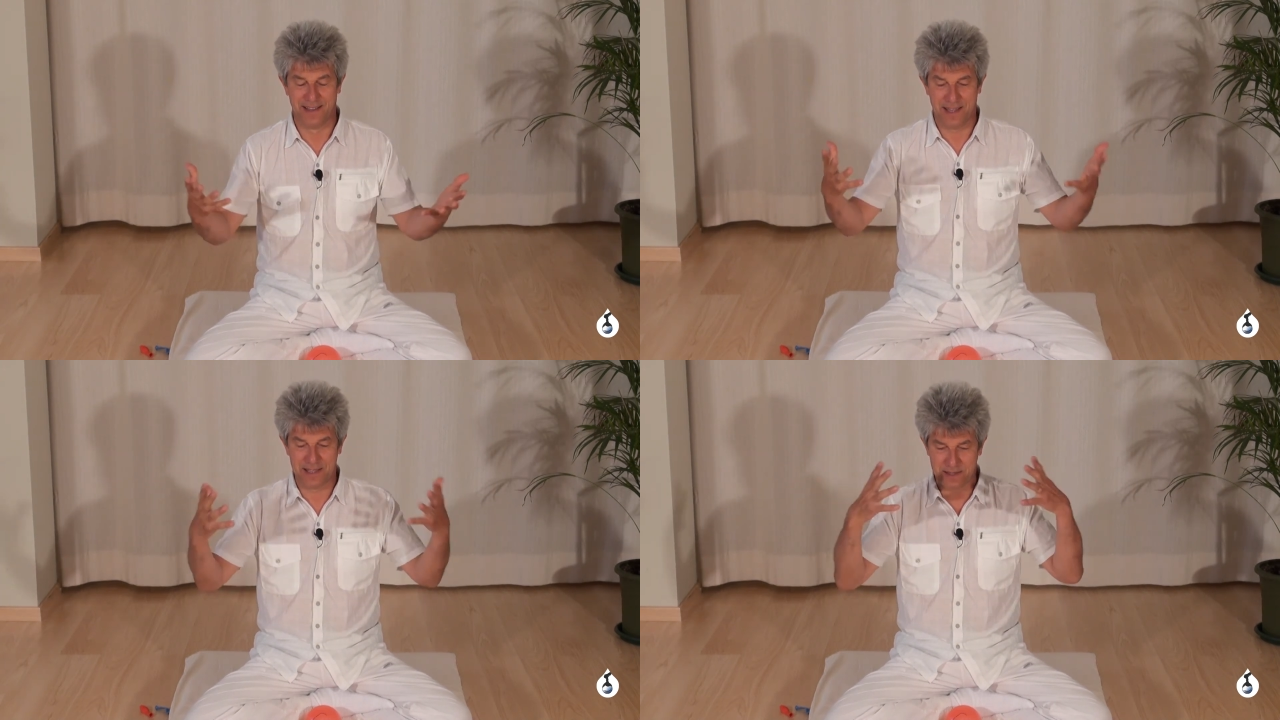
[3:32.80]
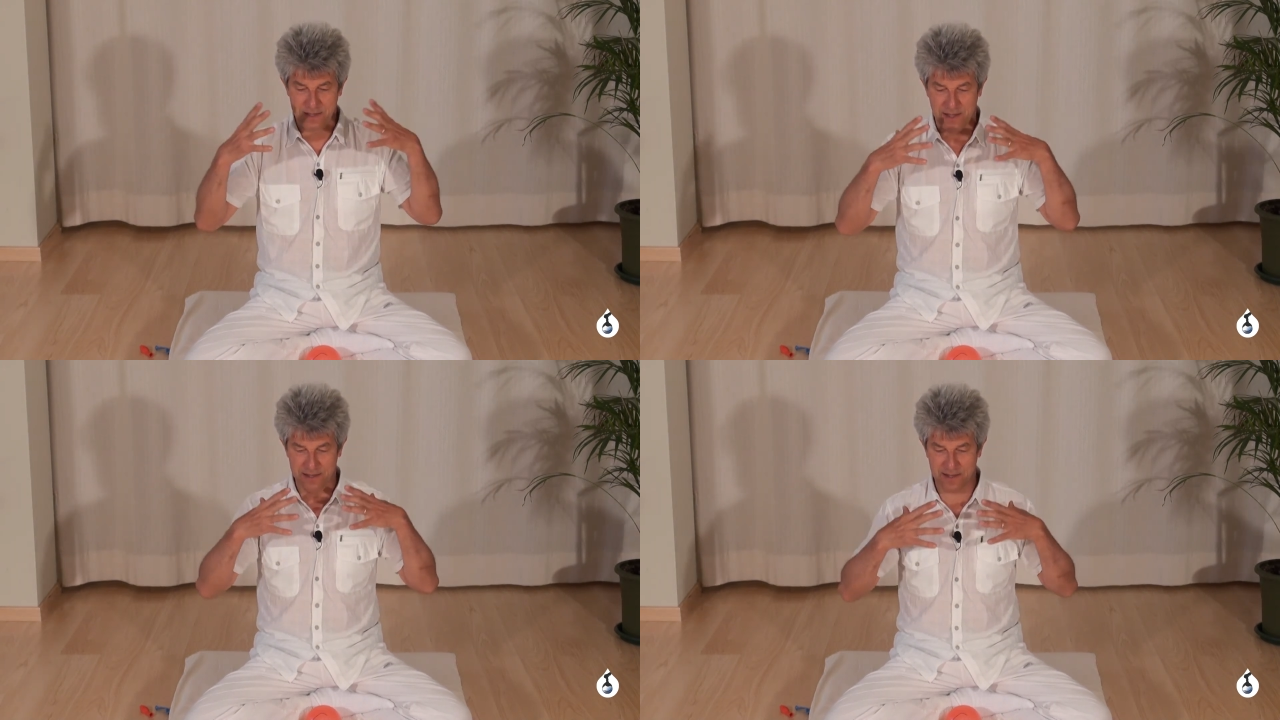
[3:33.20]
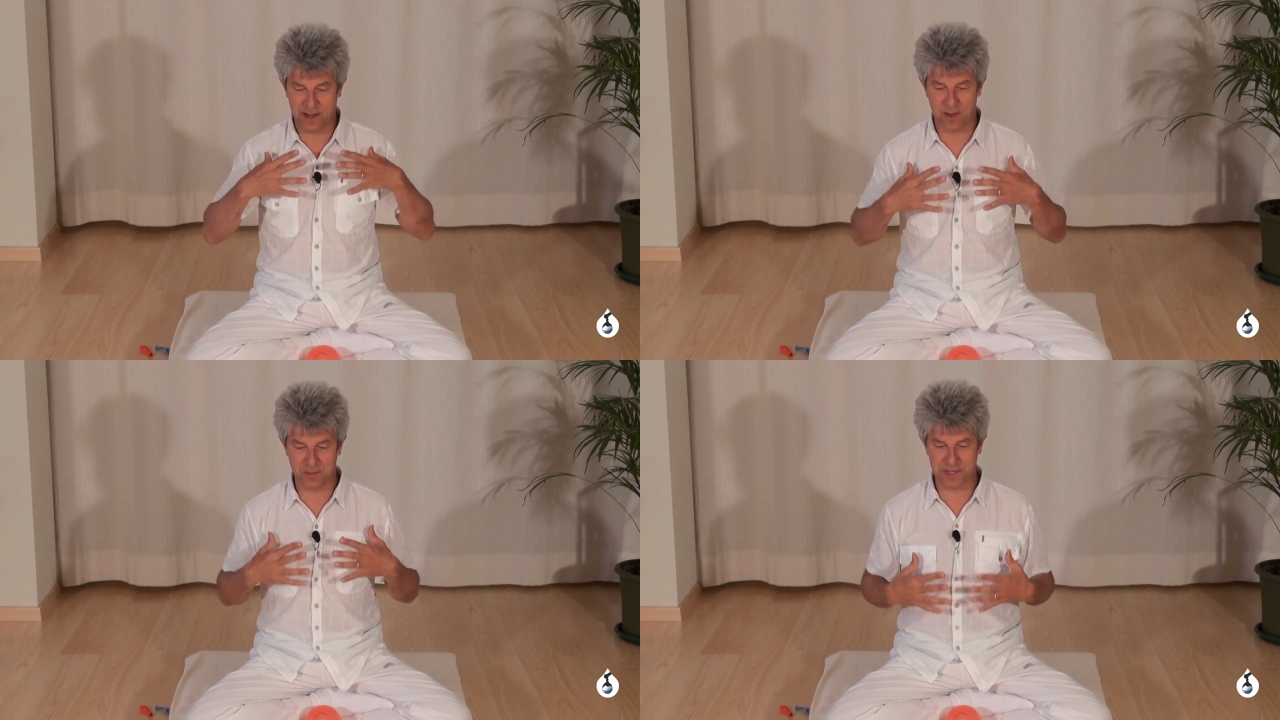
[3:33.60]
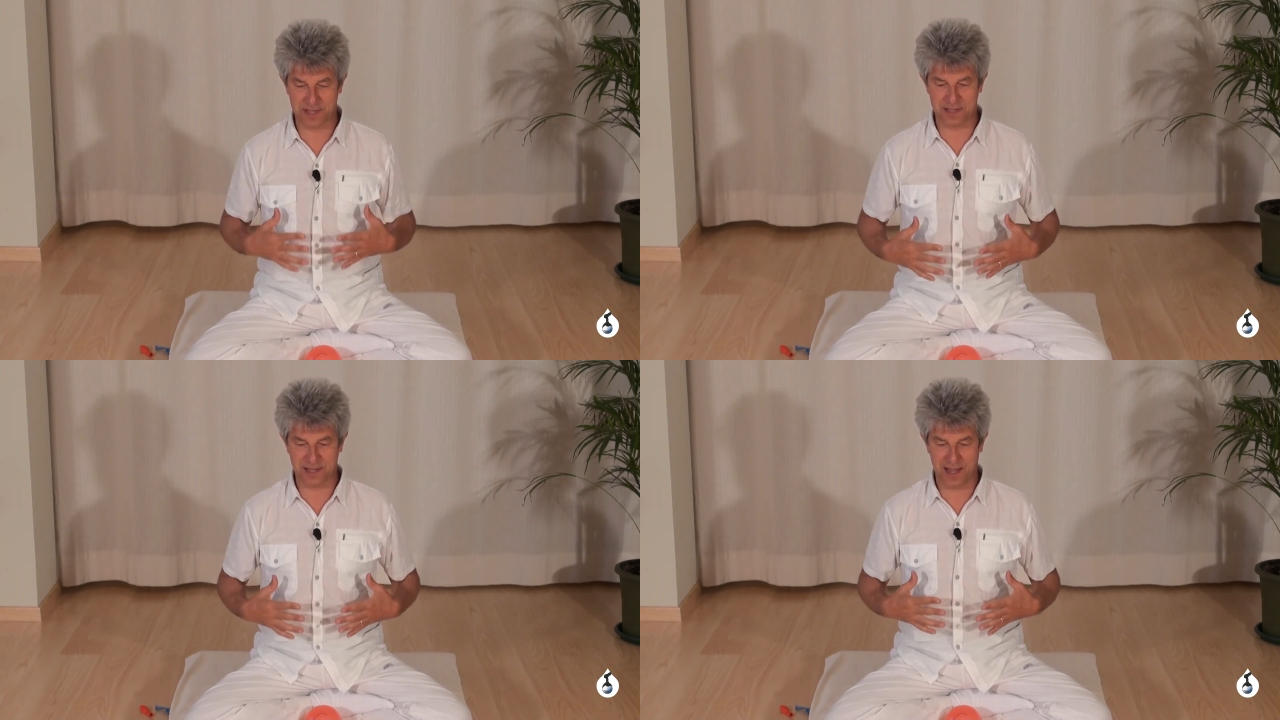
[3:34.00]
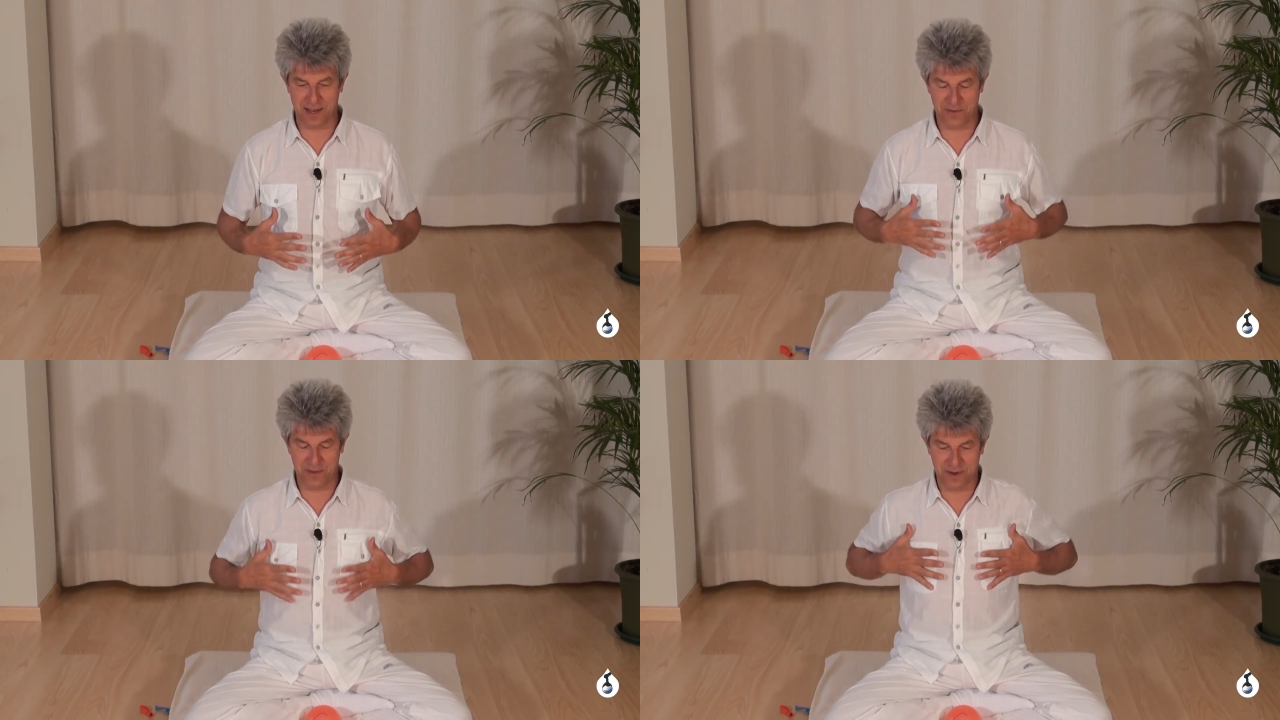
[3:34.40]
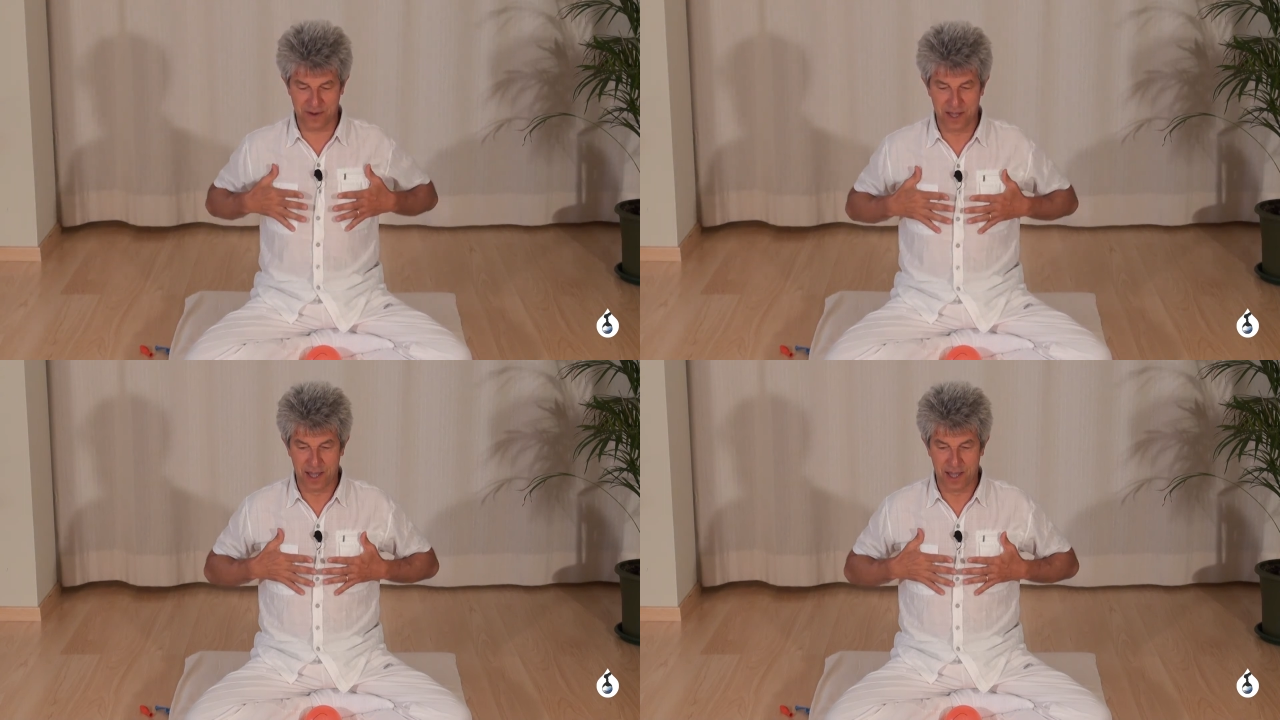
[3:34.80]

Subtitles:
It just comes inside of you.